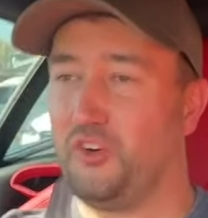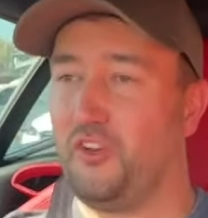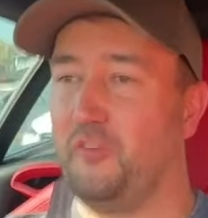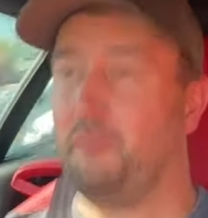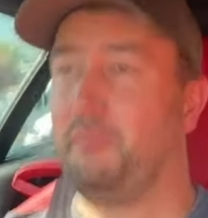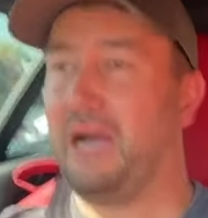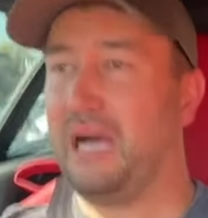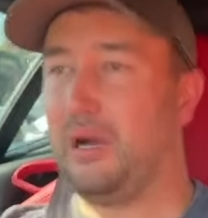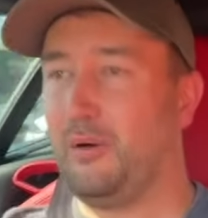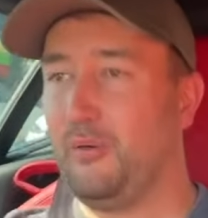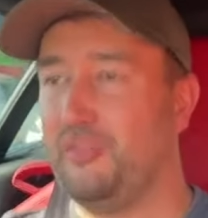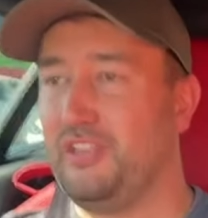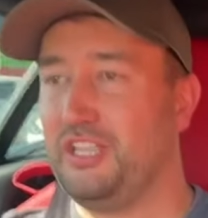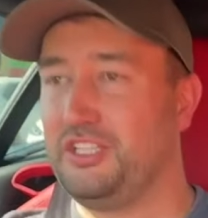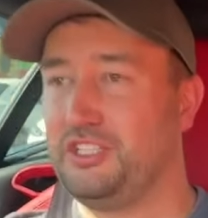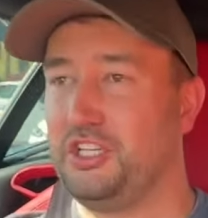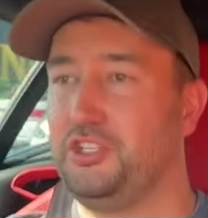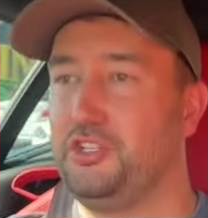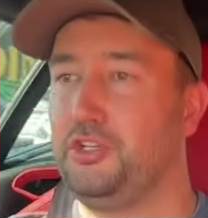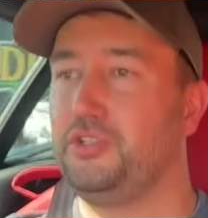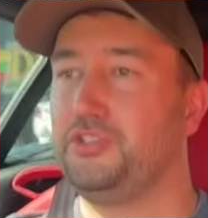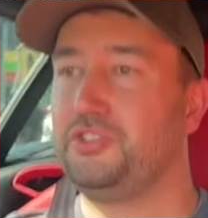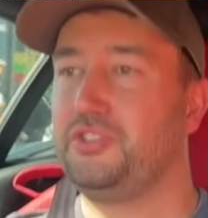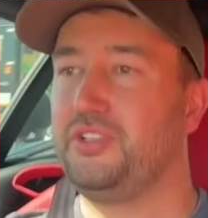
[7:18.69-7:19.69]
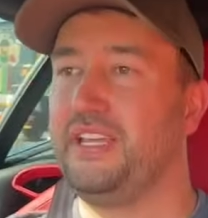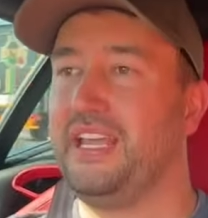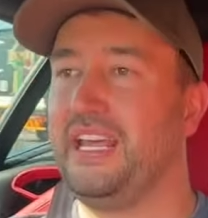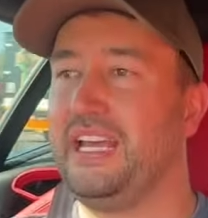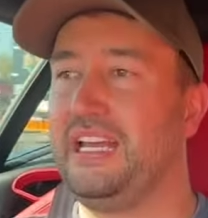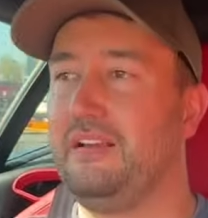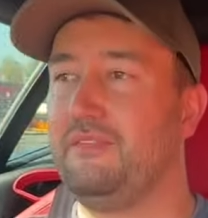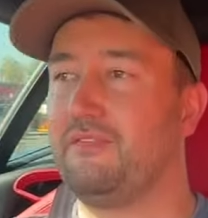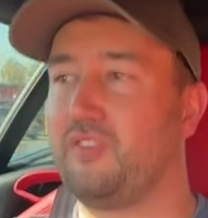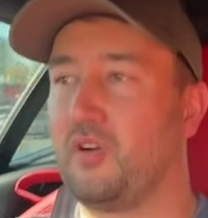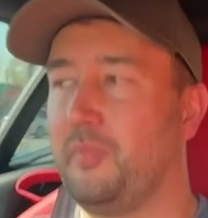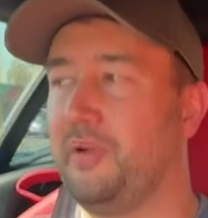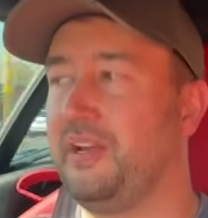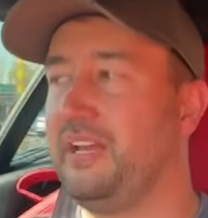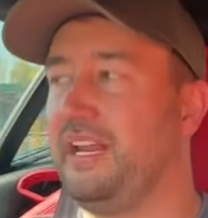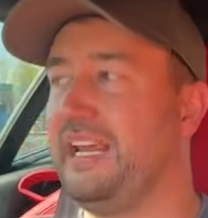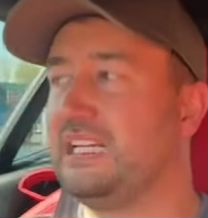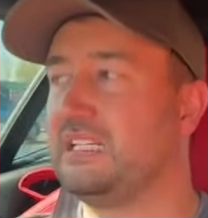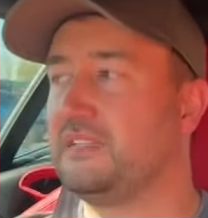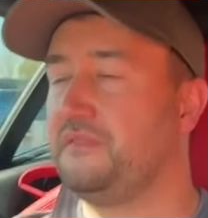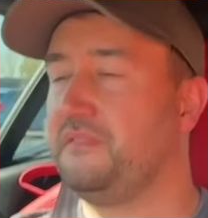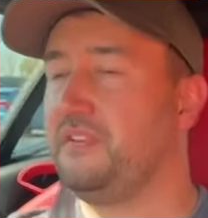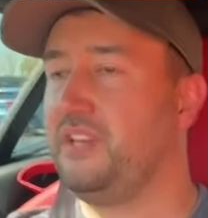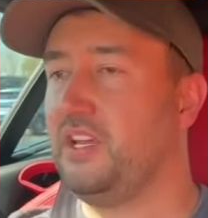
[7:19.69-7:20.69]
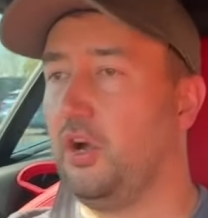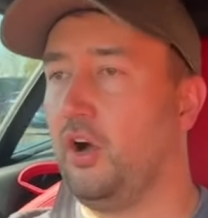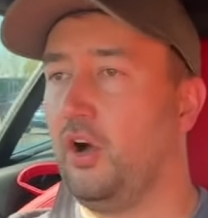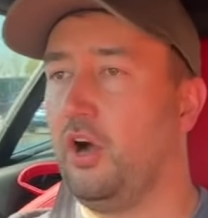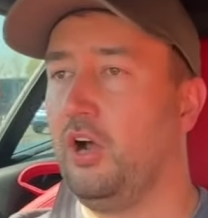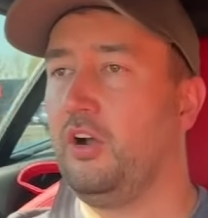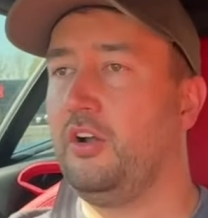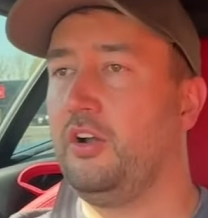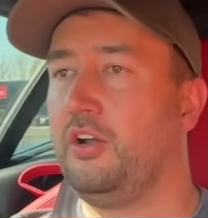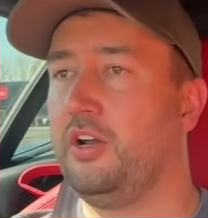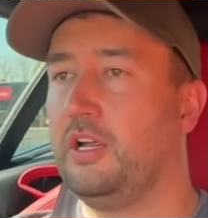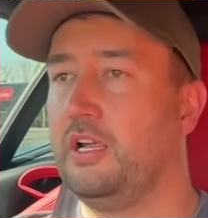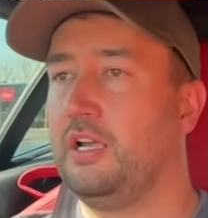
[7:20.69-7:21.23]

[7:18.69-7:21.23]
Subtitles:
of power that you're used to getting from an SVR.